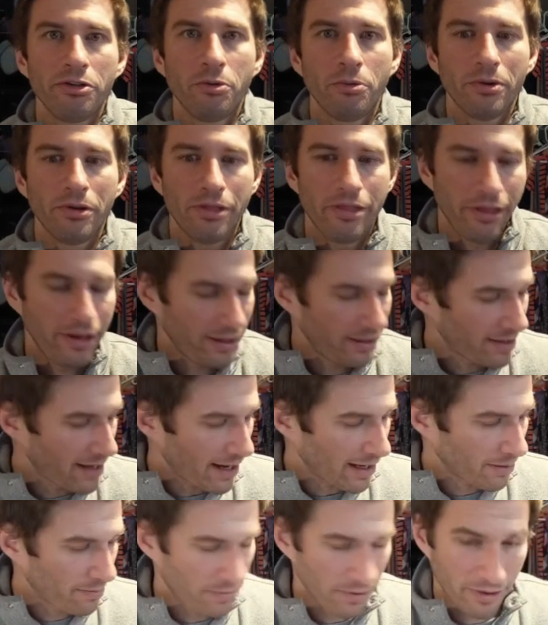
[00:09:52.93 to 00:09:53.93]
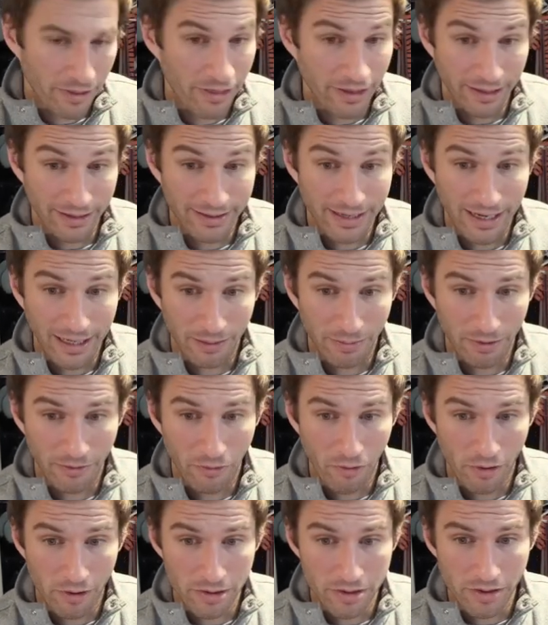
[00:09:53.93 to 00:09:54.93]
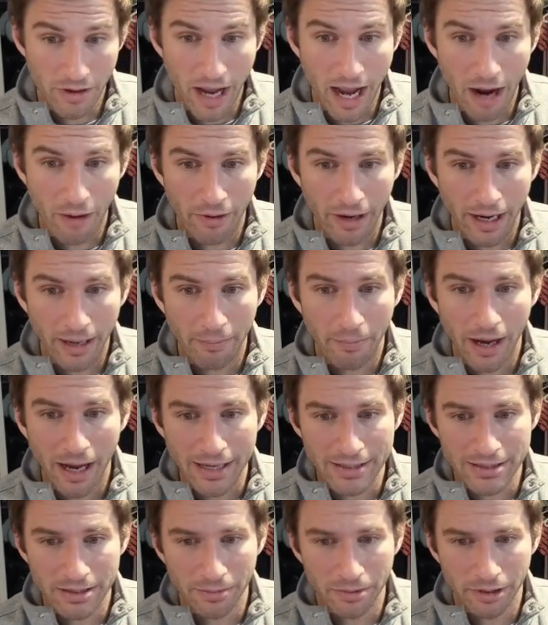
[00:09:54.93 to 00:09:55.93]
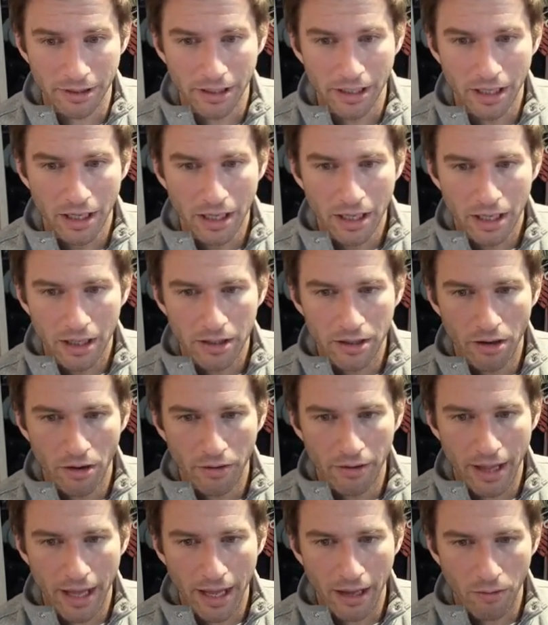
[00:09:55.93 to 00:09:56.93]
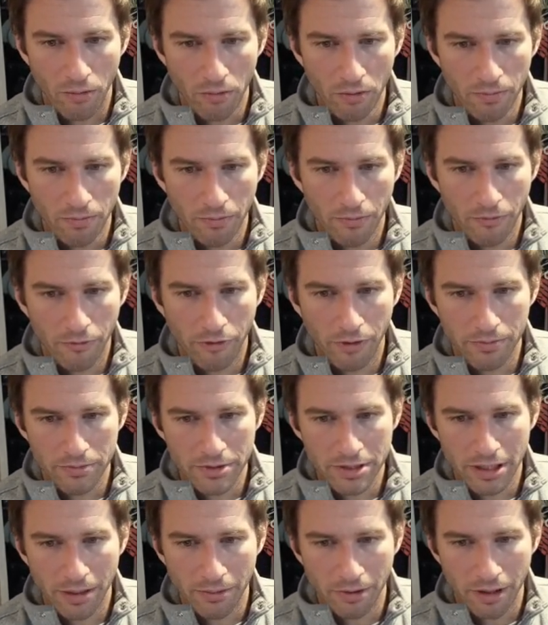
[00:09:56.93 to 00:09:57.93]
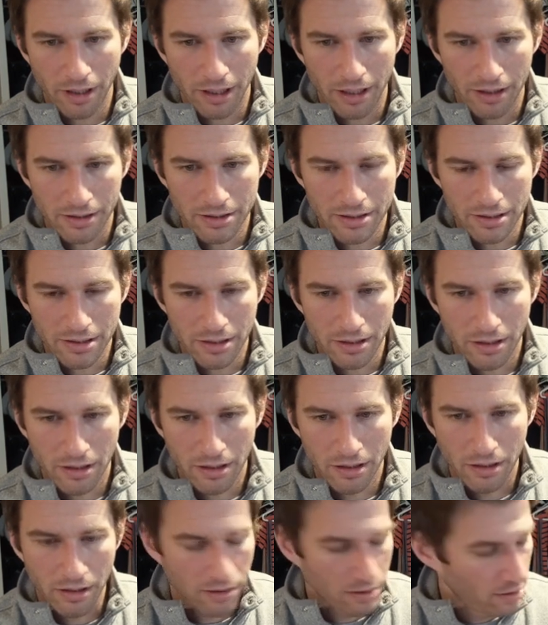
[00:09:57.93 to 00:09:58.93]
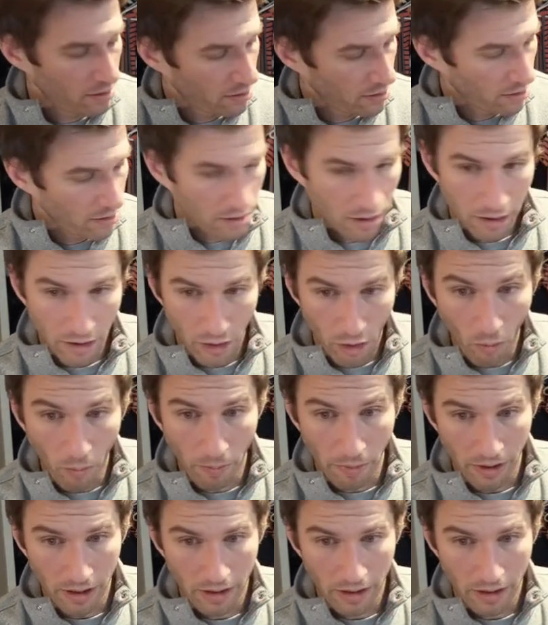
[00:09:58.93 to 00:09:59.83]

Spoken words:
the word think tank before. So how would I possibly know that from somewhere else? Nope.